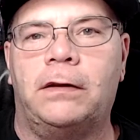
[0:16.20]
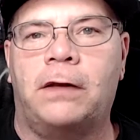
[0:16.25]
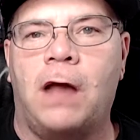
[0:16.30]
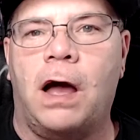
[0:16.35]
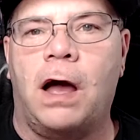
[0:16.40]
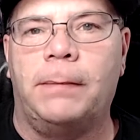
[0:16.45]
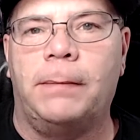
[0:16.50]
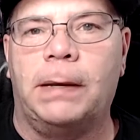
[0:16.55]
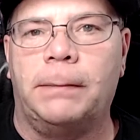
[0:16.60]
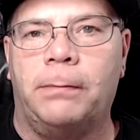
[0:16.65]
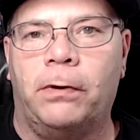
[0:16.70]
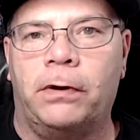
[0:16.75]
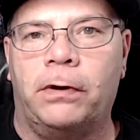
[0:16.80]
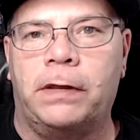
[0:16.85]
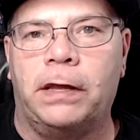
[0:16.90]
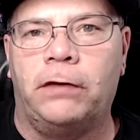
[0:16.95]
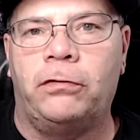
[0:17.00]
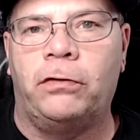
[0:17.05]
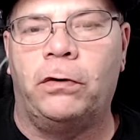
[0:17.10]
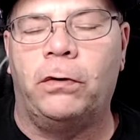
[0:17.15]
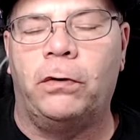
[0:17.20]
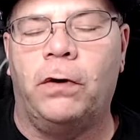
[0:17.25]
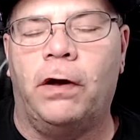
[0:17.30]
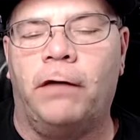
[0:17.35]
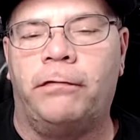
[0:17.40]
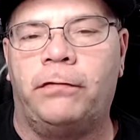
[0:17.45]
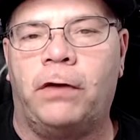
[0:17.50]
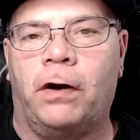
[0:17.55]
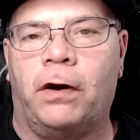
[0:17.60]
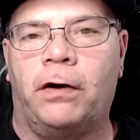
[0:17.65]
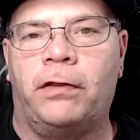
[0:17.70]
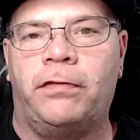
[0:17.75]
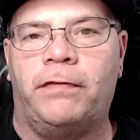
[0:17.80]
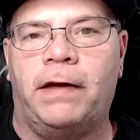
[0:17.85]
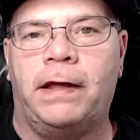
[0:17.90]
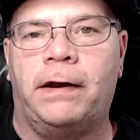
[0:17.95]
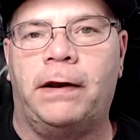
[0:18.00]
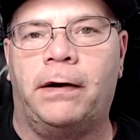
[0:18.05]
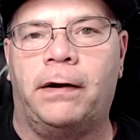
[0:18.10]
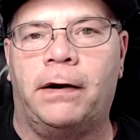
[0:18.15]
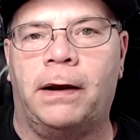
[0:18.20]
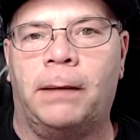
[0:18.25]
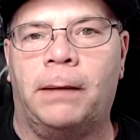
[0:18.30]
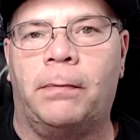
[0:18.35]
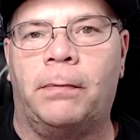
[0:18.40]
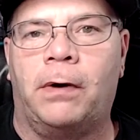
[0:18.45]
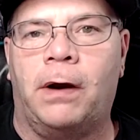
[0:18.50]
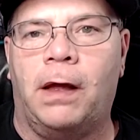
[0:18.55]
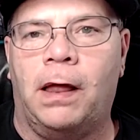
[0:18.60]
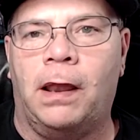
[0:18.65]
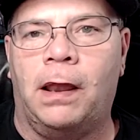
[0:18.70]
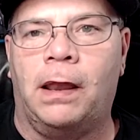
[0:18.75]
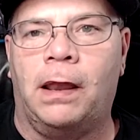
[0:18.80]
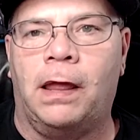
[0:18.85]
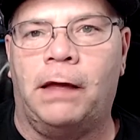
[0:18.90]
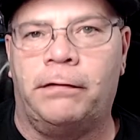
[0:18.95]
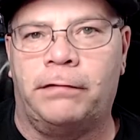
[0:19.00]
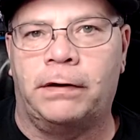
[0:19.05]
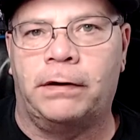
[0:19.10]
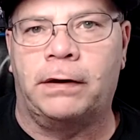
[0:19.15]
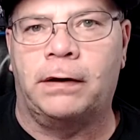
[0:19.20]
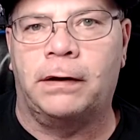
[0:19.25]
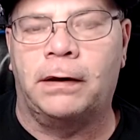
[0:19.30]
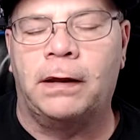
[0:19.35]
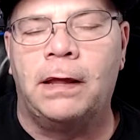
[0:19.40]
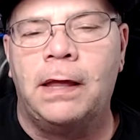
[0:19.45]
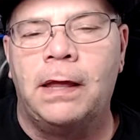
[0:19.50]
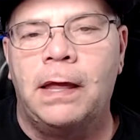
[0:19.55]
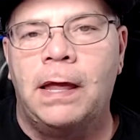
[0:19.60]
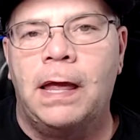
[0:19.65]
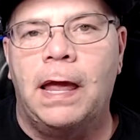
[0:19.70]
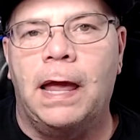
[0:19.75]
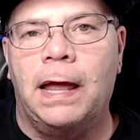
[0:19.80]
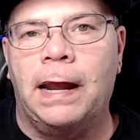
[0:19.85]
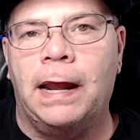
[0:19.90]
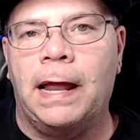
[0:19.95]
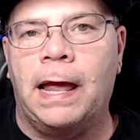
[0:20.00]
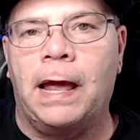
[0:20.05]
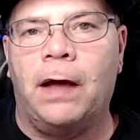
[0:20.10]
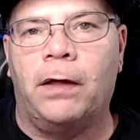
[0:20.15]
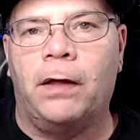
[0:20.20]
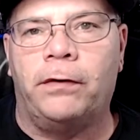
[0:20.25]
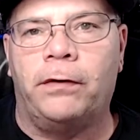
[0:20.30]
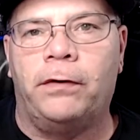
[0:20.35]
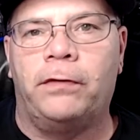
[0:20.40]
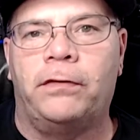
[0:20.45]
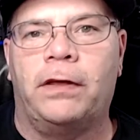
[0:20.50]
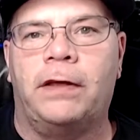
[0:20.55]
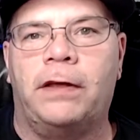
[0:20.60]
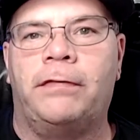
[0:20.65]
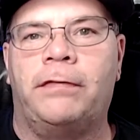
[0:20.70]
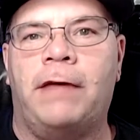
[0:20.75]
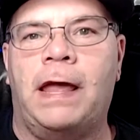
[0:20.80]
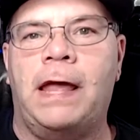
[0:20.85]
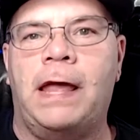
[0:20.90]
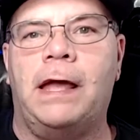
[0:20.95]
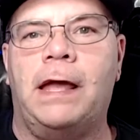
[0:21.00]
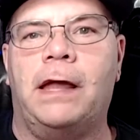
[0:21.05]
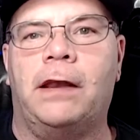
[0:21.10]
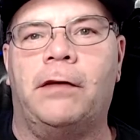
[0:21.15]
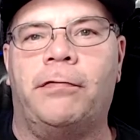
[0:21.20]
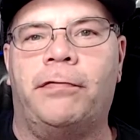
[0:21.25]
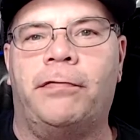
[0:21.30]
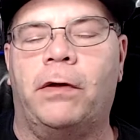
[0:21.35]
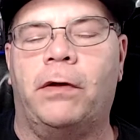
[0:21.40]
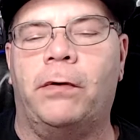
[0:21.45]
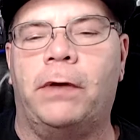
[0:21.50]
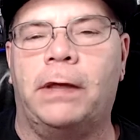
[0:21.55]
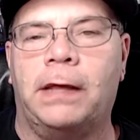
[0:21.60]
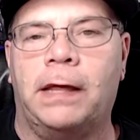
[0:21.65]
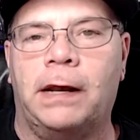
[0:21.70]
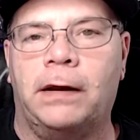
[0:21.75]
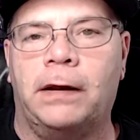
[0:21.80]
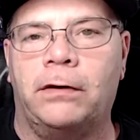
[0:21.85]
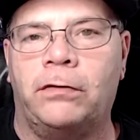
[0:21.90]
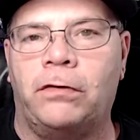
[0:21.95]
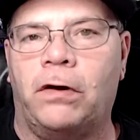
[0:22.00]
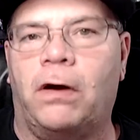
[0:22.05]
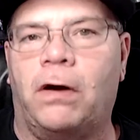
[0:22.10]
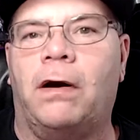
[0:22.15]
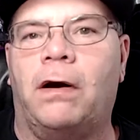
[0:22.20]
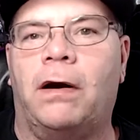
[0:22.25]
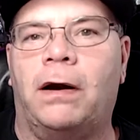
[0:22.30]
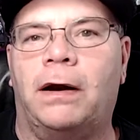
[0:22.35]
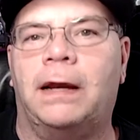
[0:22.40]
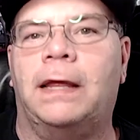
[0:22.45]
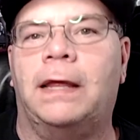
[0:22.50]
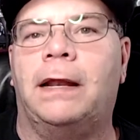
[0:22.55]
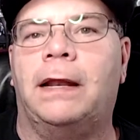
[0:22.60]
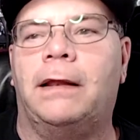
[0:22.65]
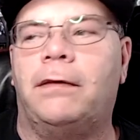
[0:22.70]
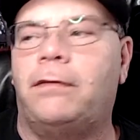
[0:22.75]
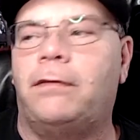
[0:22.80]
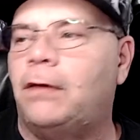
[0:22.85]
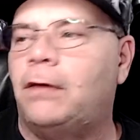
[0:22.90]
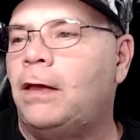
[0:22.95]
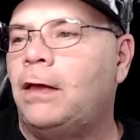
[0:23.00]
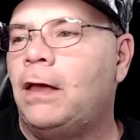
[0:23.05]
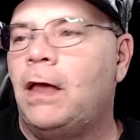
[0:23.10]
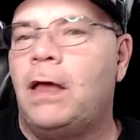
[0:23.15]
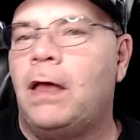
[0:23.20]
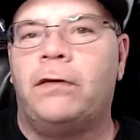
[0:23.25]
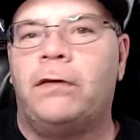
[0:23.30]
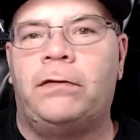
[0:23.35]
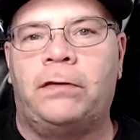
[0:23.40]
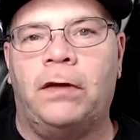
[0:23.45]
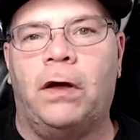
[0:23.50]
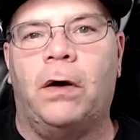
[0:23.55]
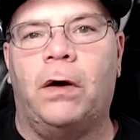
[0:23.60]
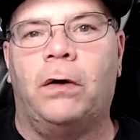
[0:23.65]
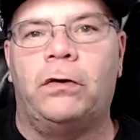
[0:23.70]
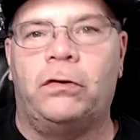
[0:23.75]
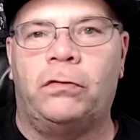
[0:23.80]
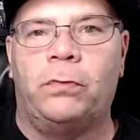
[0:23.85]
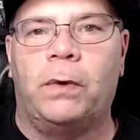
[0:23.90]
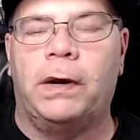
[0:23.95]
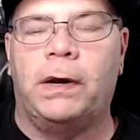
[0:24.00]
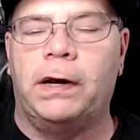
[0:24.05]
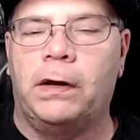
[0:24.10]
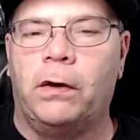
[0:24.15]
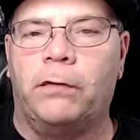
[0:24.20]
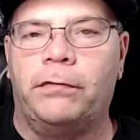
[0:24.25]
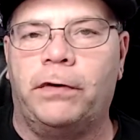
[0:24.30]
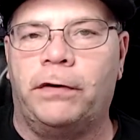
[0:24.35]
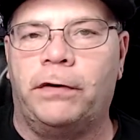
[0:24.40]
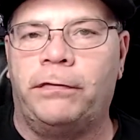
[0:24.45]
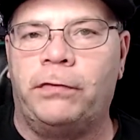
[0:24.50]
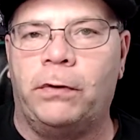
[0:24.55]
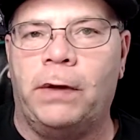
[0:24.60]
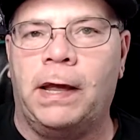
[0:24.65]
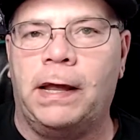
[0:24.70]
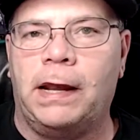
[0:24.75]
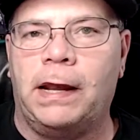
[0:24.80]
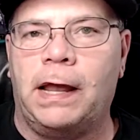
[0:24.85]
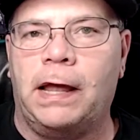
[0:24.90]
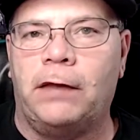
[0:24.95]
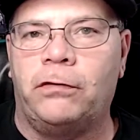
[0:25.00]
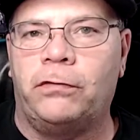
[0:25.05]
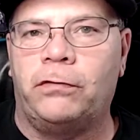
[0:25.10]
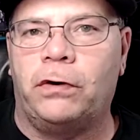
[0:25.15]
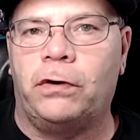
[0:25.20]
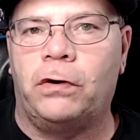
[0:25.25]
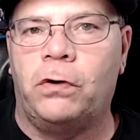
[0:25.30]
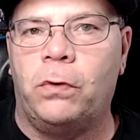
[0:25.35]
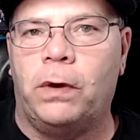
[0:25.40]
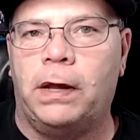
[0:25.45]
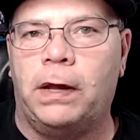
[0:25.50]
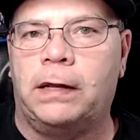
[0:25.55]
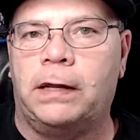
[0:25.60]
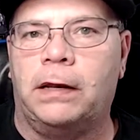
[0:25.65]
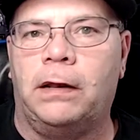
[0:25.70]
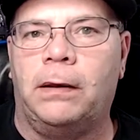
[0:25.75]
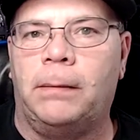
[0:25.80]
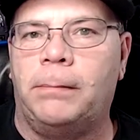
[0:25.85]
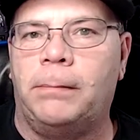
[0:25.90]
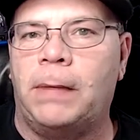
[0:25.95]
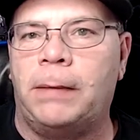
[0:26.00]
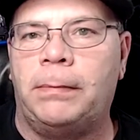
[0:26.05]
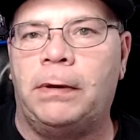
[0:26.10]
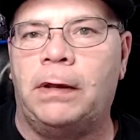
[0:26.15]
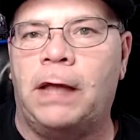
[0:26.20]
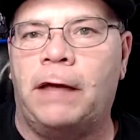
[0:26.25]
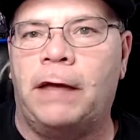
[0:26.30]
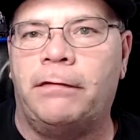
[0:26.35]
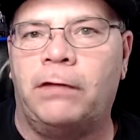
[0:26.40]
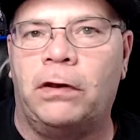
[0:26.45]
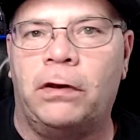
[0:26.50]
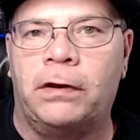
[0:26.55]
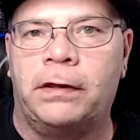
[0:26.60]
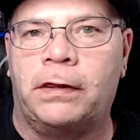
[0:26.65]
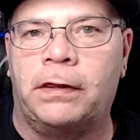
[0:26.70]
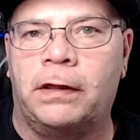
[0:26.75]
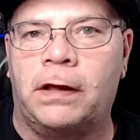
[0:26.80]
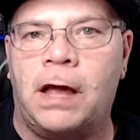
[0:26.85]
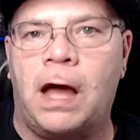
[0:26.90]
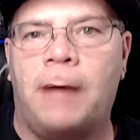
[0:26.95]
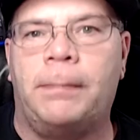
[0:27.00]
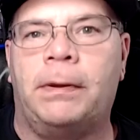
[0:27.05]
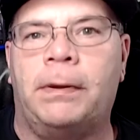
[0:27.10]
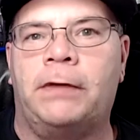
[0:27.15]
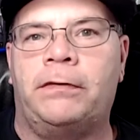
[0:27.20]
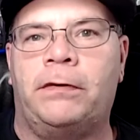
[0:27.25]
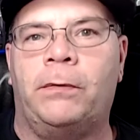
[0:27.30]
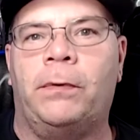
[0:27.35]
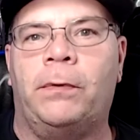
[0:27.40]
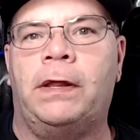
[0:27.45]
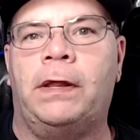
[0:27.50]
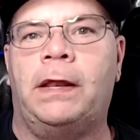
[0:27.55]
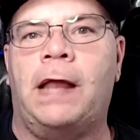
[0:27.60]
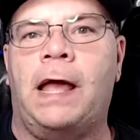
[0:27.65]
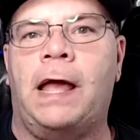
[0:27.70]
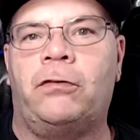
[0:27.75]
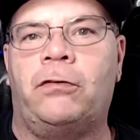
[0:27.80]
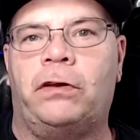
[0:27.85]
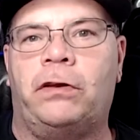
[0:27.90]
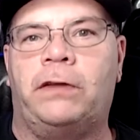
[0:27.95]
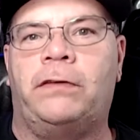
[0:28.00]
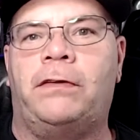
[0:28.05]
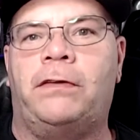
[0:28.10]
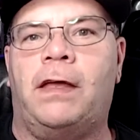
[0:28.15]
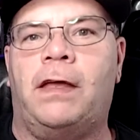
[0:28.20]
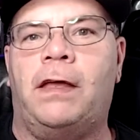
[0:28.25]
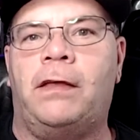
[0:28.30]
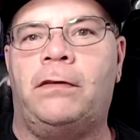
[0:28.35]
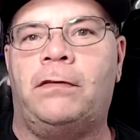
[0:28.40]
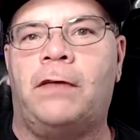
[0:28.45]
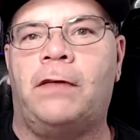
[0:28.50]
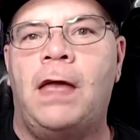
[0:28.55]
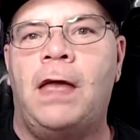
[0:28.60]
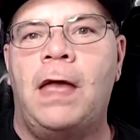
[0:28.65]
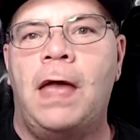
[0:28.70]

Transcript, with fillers: comic book issue of Darth Vader, number eleven, and how there's a hand floating in a jar in it. So, just wanted to go over a few headlines real quick, and maybe have a look at the comic, see what it actually says,